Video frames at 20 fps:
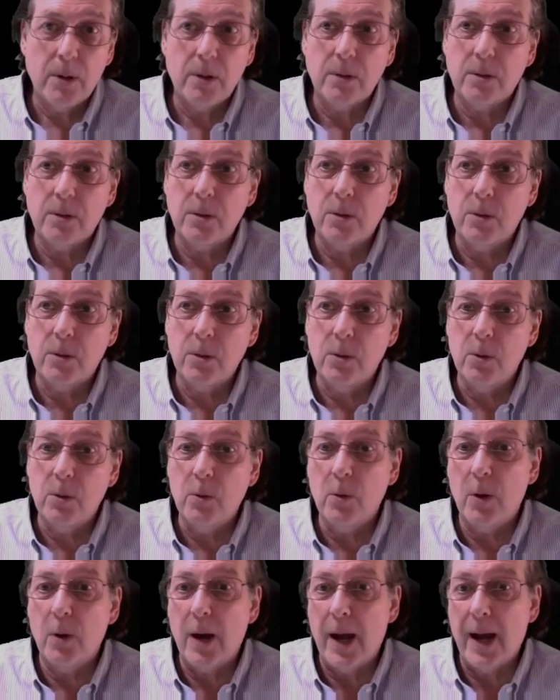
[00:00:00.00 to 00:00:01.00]
to
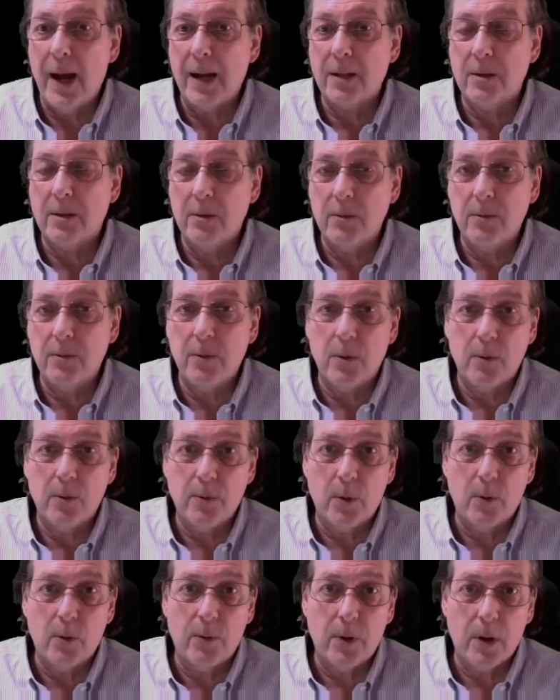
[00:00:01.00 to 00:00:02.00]
do active
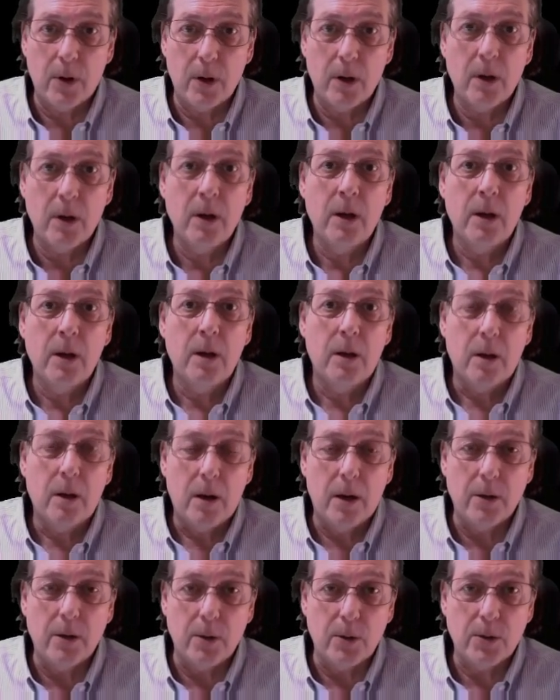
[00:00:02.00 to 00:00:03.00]
volt-var
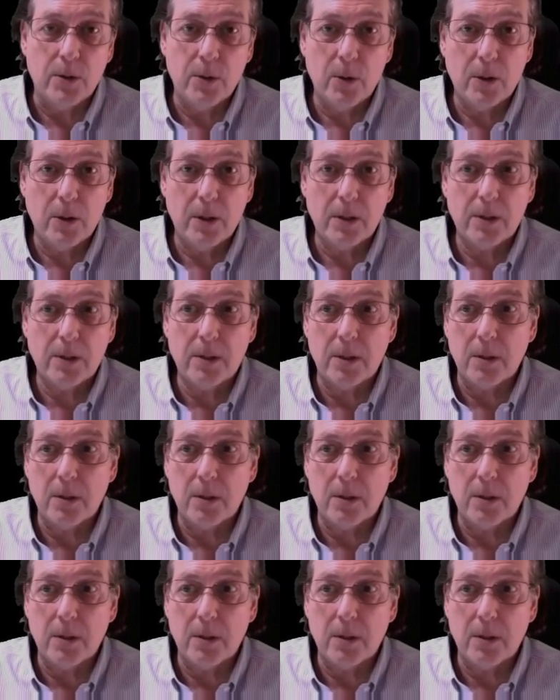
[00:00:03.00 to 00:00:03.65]
on your circuits.